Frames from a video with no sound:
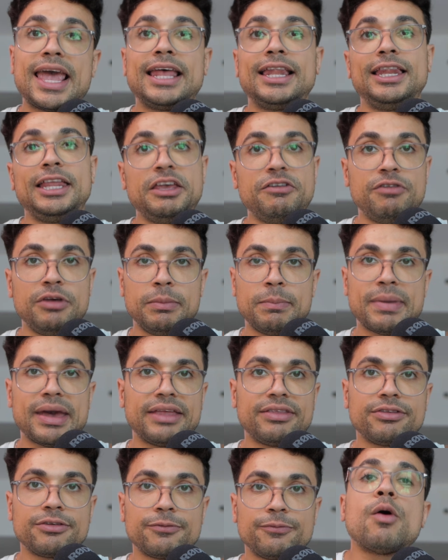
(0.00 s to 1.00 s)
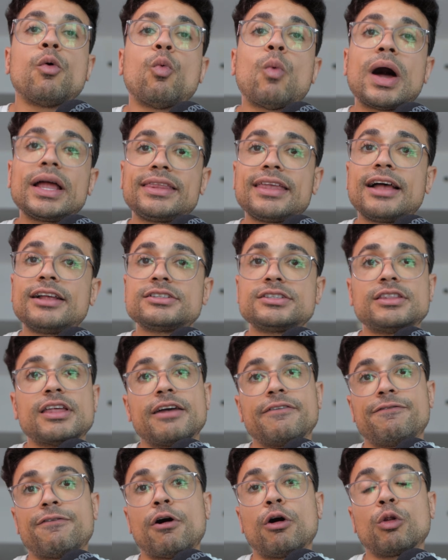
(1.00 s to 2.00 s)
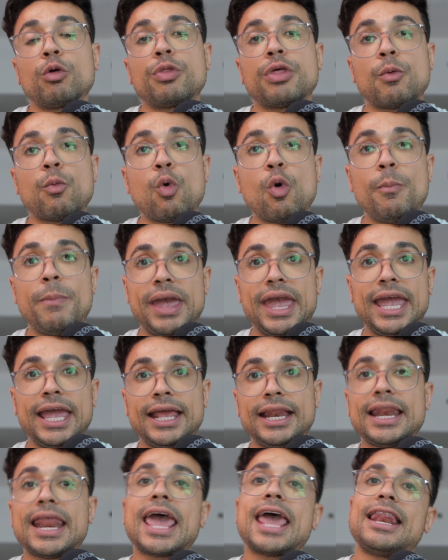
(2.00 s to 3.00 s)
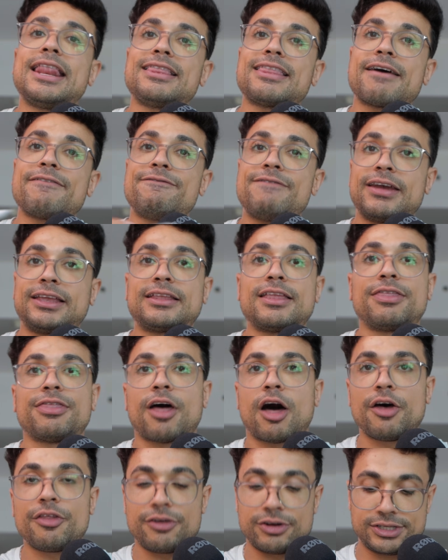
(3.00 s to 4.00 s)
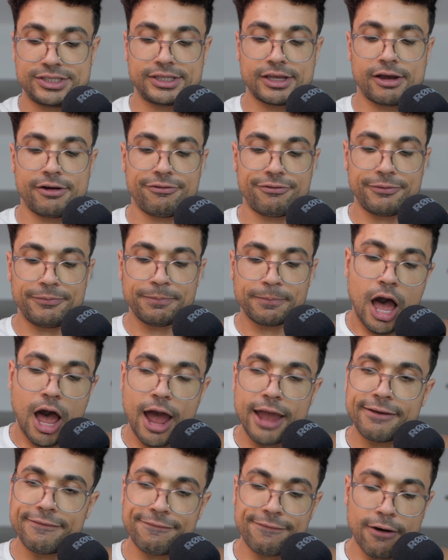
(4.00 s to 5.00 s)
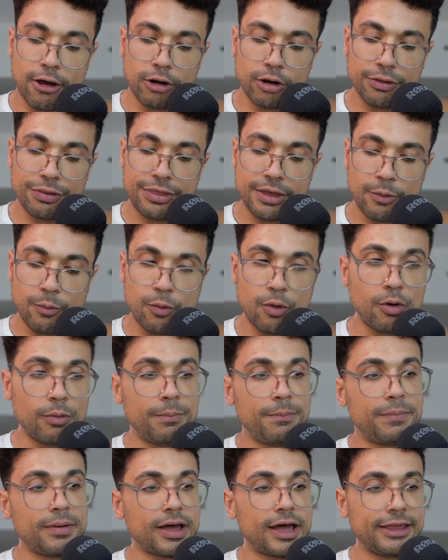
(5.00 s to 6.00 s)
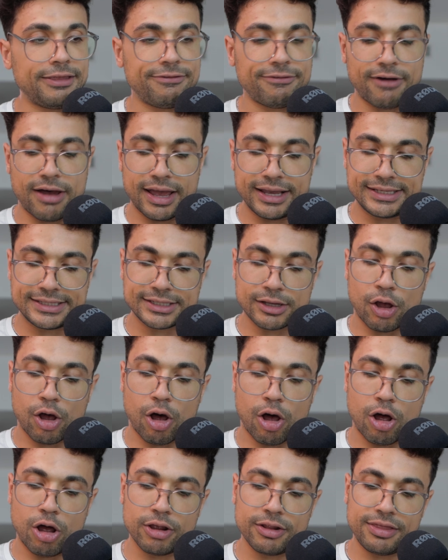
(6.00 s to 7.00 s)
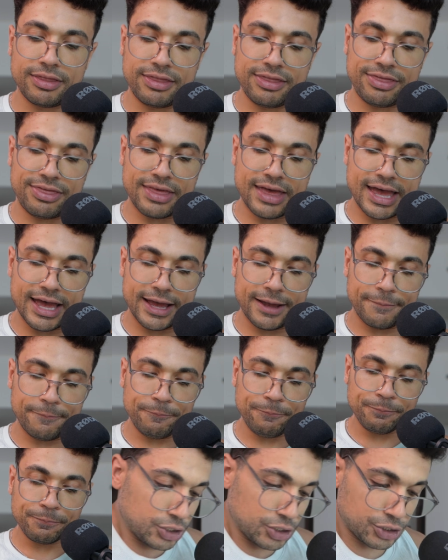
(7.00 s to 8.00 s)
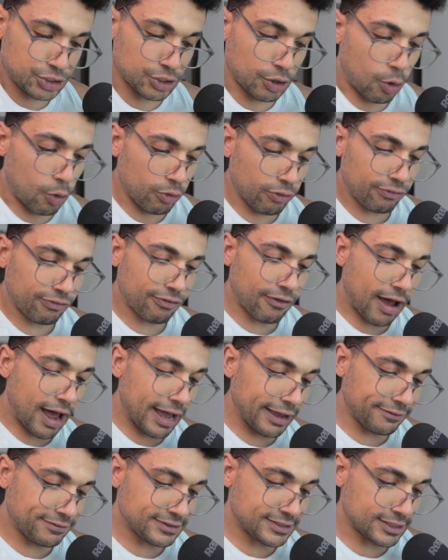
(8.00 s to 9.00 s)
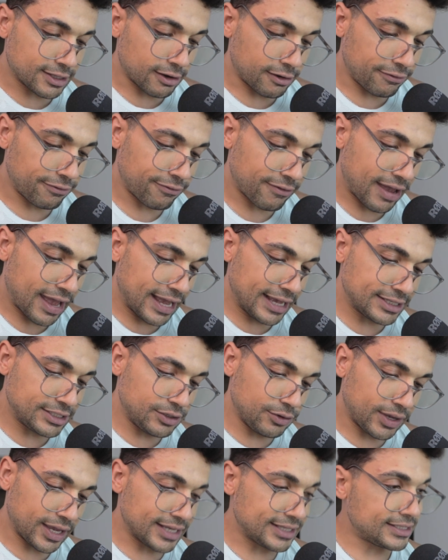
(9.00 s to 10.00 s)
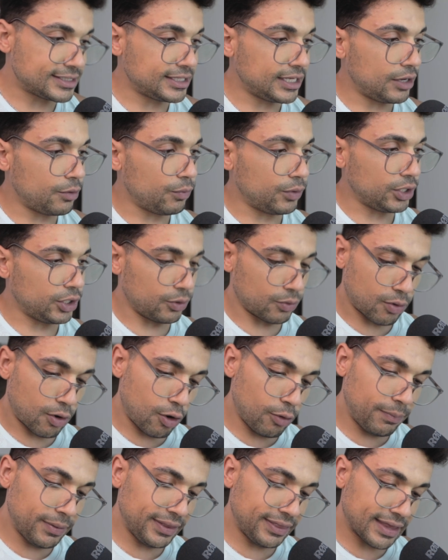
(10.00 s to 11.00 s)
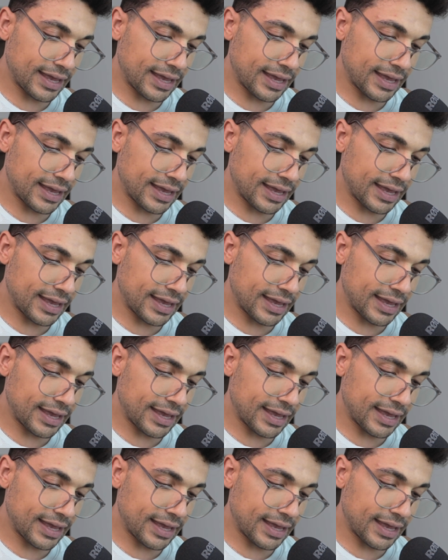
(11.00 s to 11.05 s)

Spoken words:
and leaving bed. What else did I follow the Whoop in and it affected the other stuff? I followed the Whoop advice on the Zone 5 stuff. As you can see, when you open